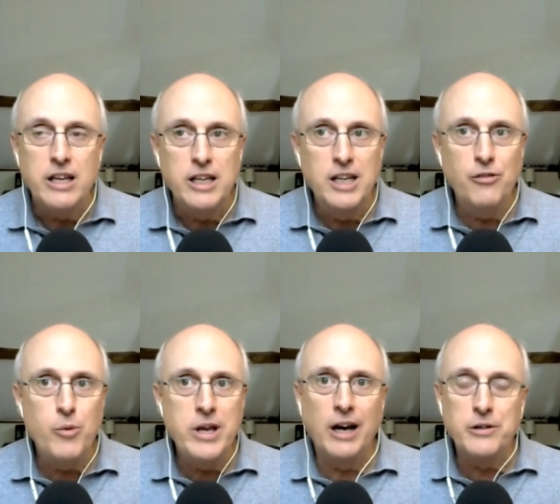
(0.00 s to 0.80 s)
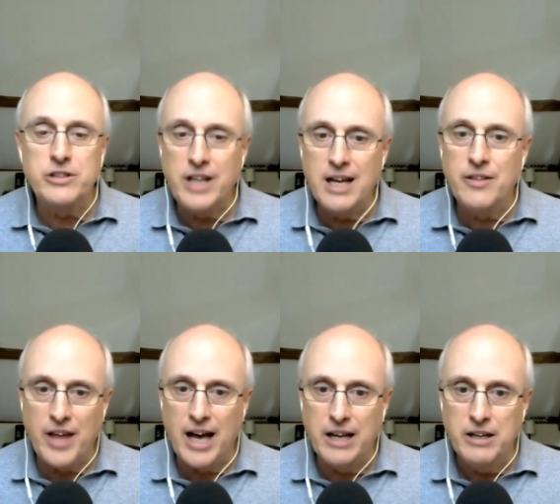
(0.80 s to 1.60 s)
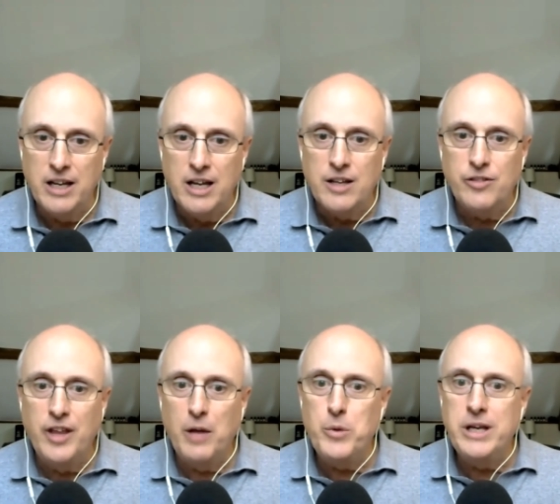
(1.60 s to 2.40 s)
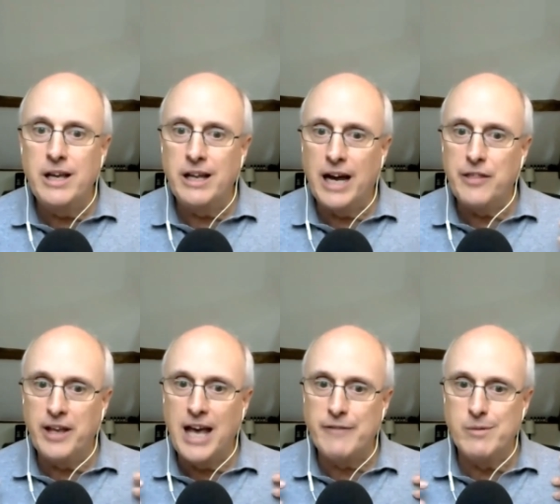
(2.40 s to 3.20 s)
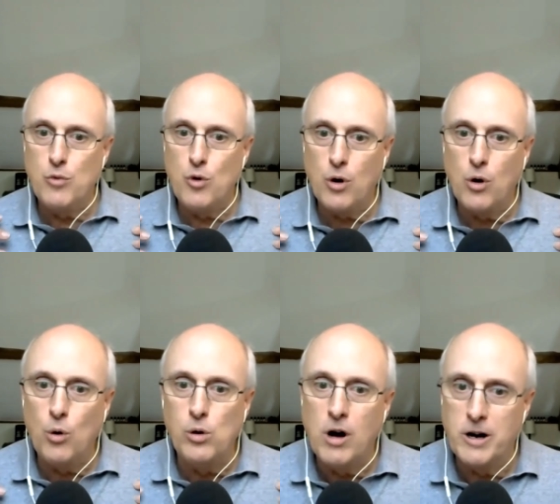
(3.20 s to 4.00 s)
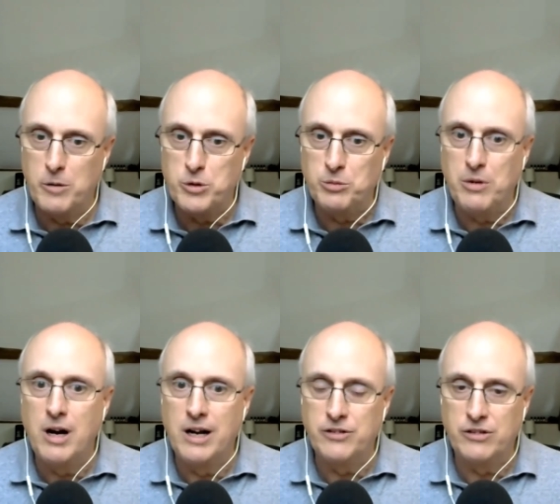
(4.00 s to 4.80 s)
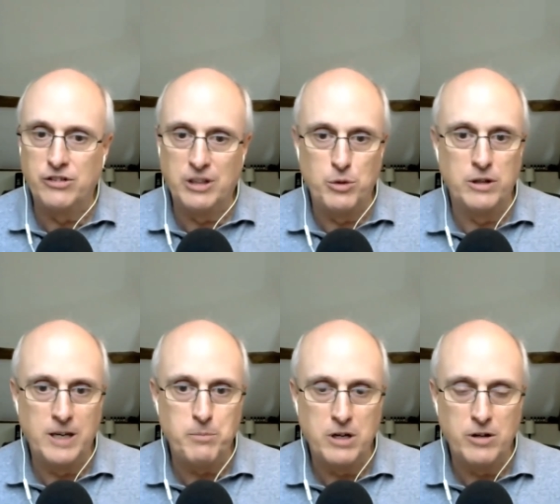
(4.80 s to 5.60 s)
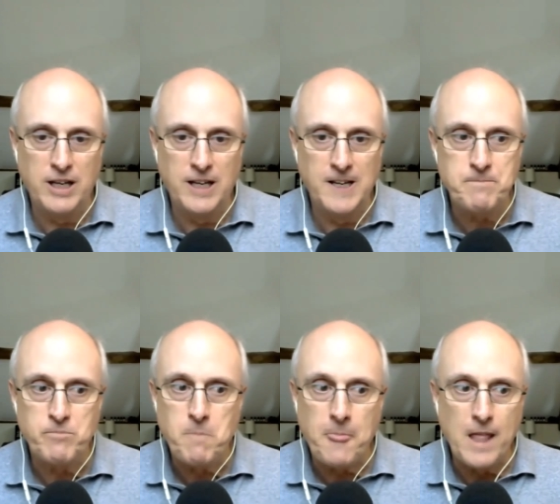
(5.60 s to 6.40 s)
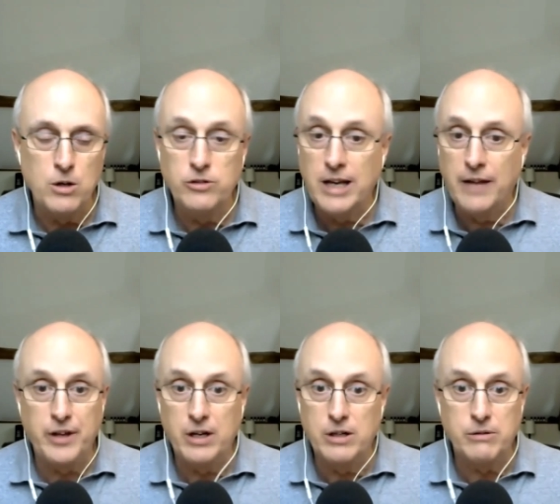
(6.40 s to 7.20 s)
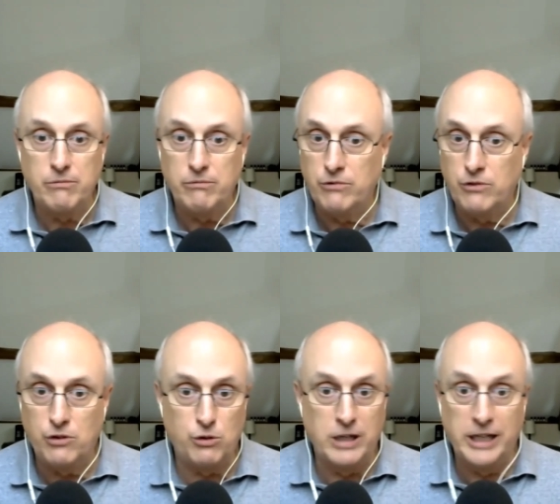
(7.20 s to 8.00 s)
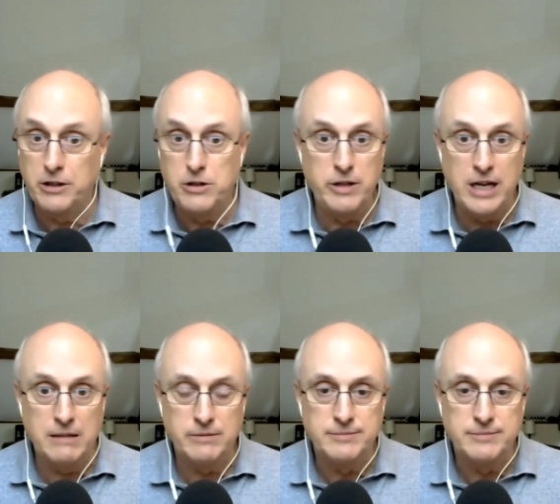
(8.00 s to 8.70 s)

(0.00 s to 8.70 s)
If we understand that, then we can, I think, have a more wholehearted response to someone like Marianne, who's out there trying to do that.